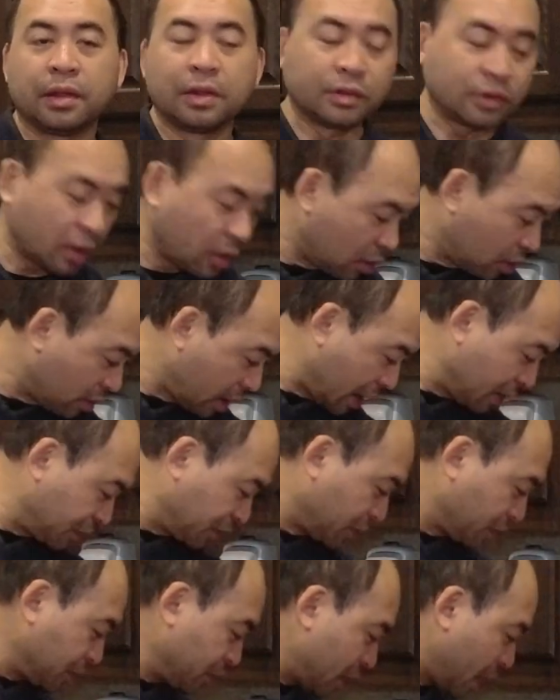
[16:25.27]
So I
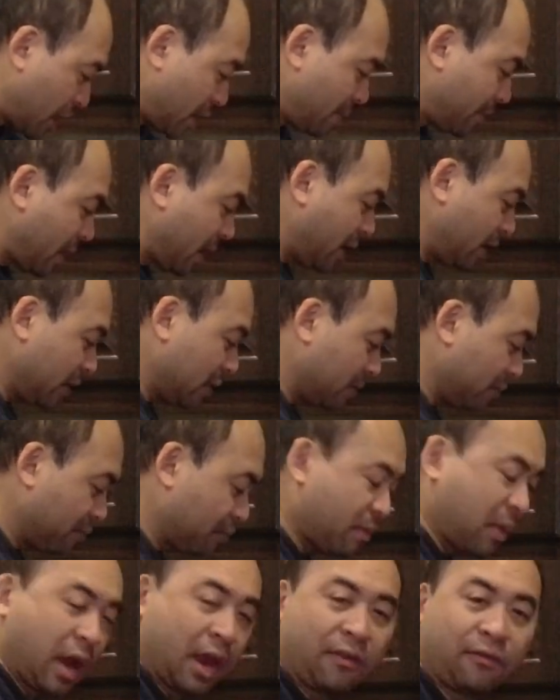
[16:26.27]
showed you how to make
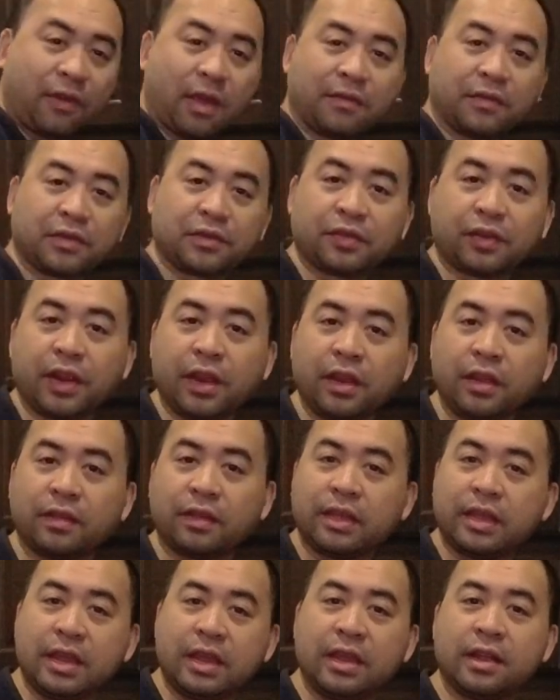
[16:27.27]
my favorite
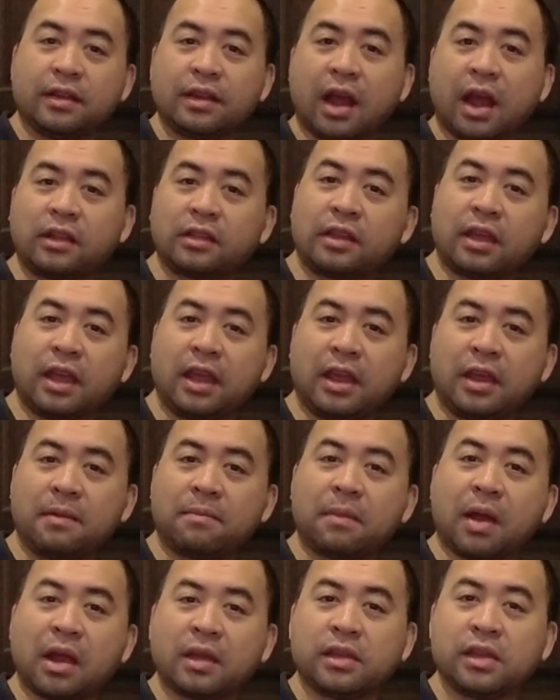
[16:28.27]
drink, the latte
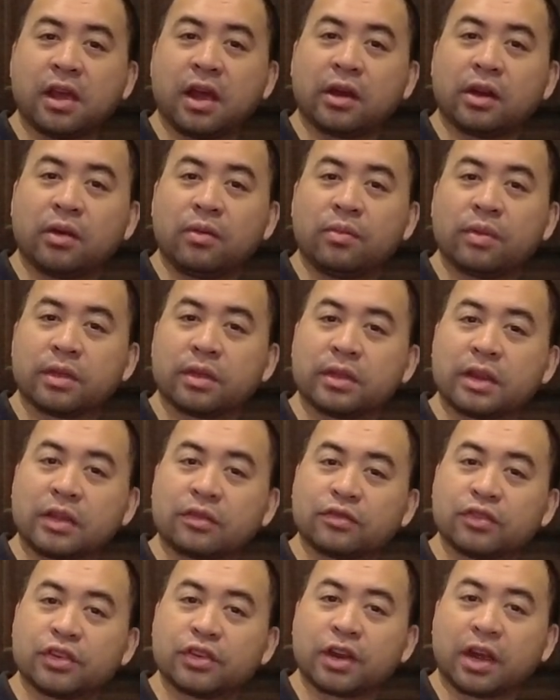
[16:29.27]
macchiato with an
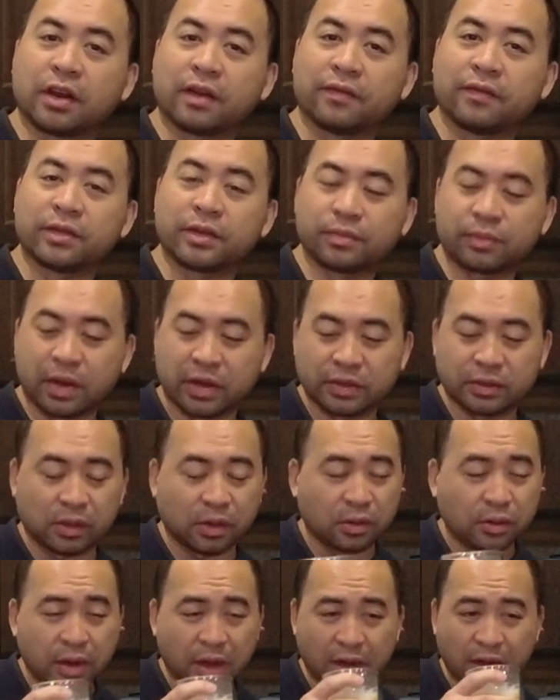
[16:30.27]
extra shot of
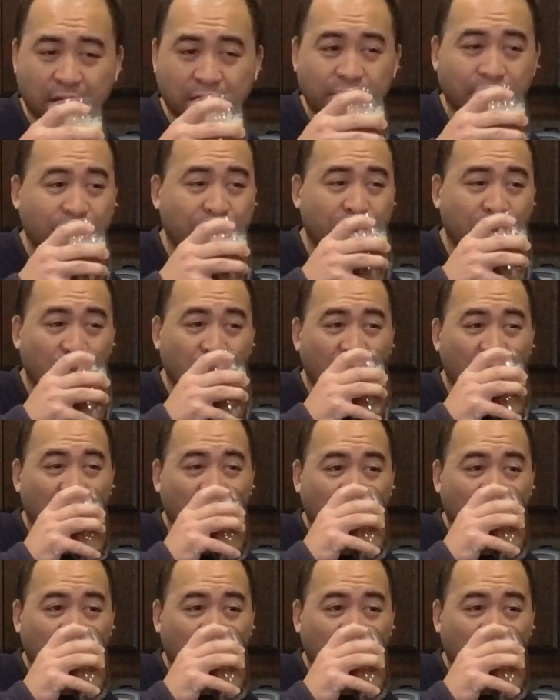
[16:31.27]
espresso, and I'll tell you,